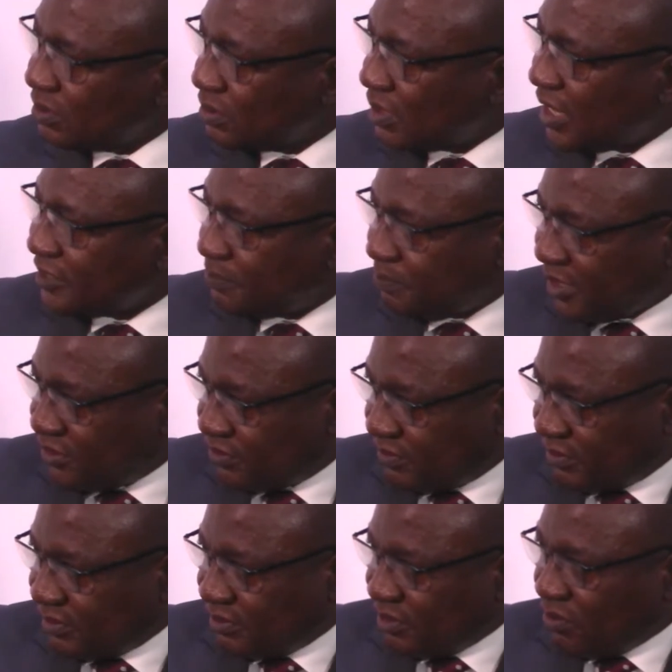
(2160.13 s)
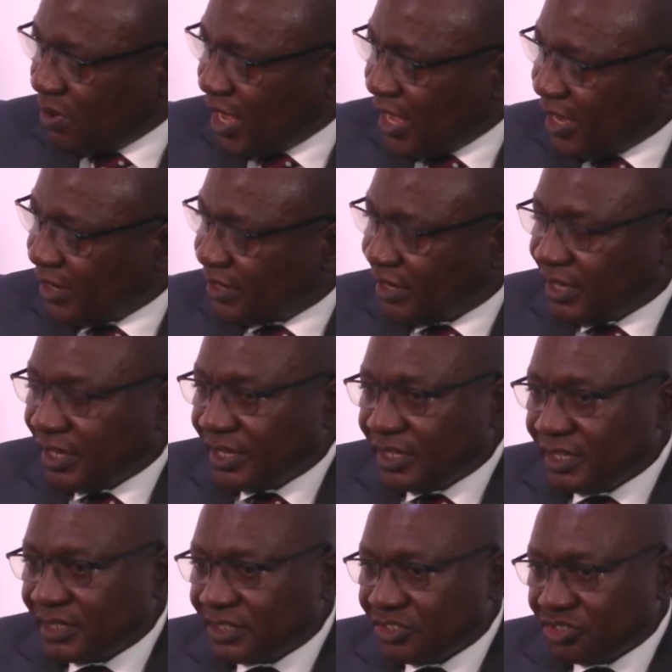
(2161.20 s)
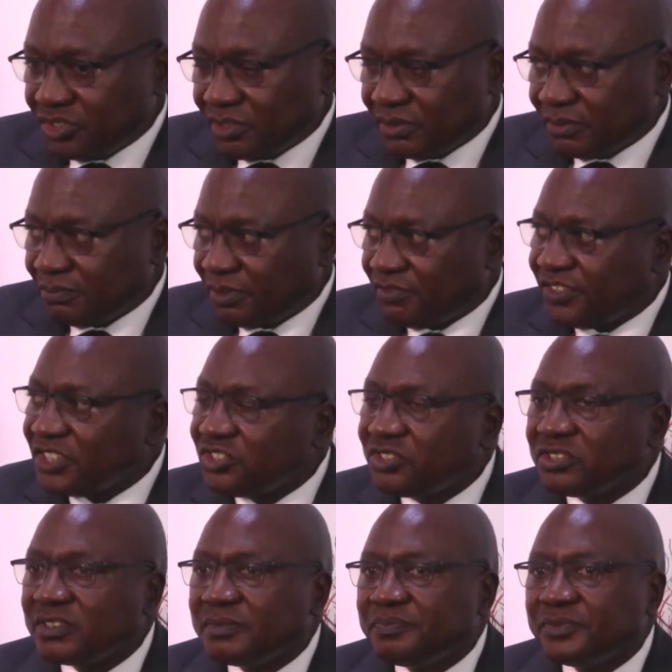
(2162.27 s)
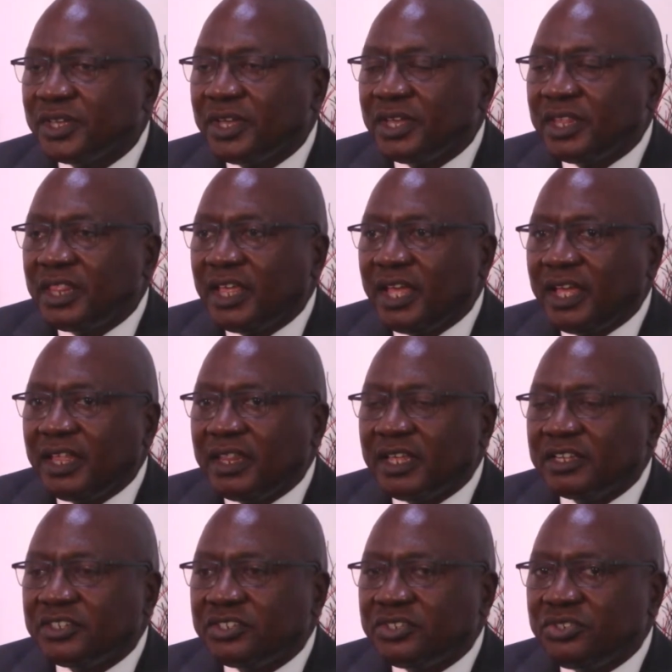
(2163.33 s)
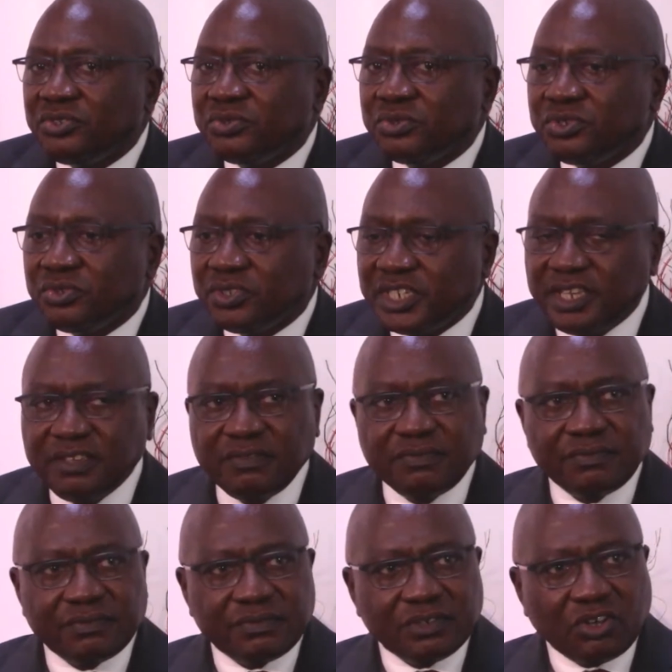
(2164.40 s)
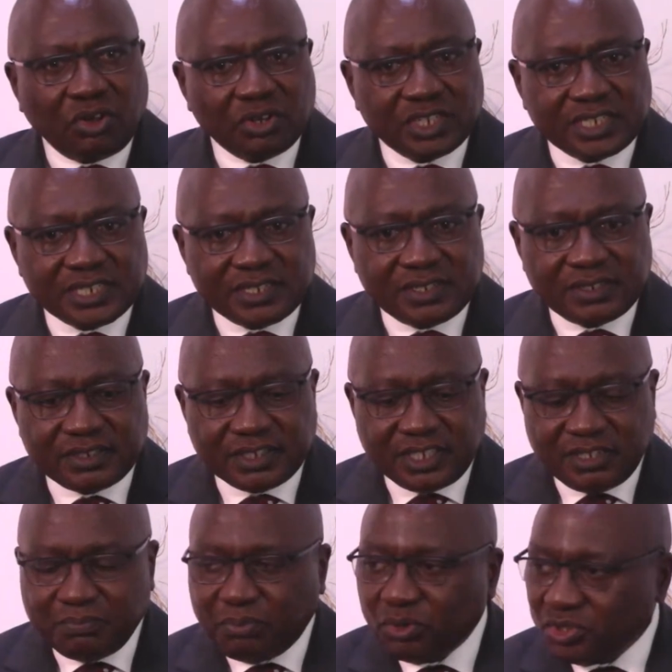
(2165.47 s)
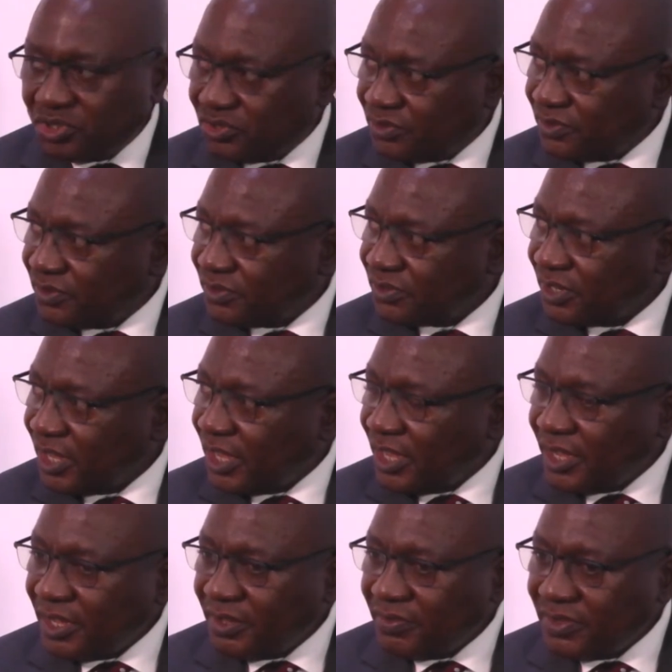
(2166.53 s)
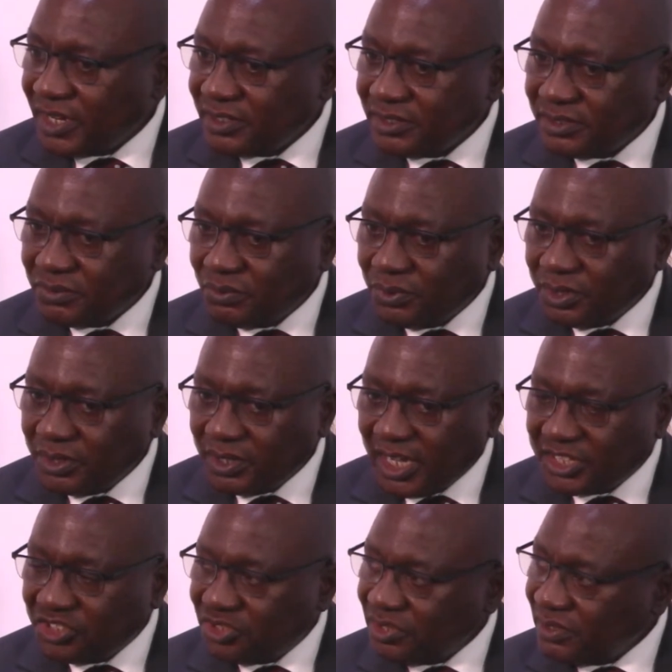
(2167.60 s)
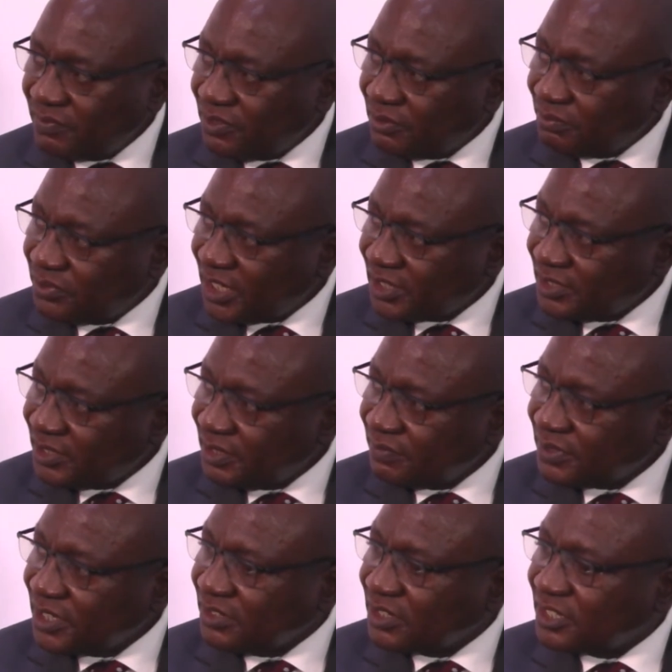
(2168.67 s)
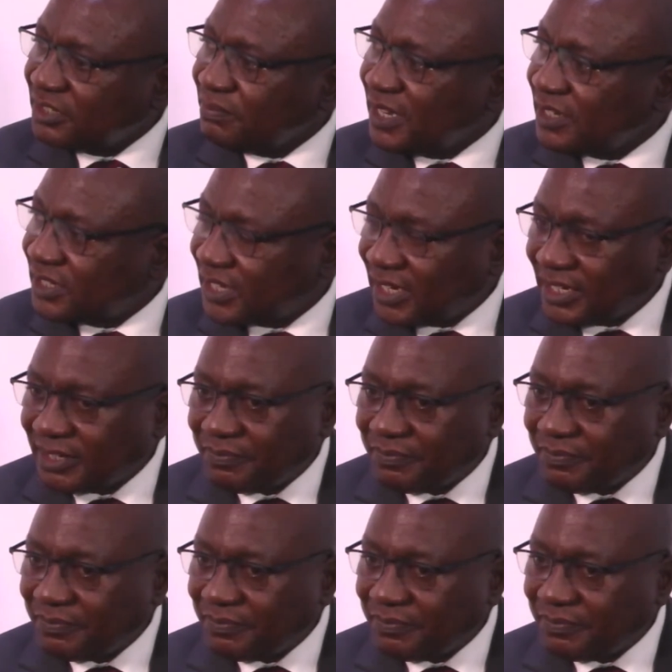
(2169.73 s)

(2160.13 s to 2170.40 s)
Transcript: aspect required in the teaching profession, that you give content in portions that will achieve the objectives incrementally.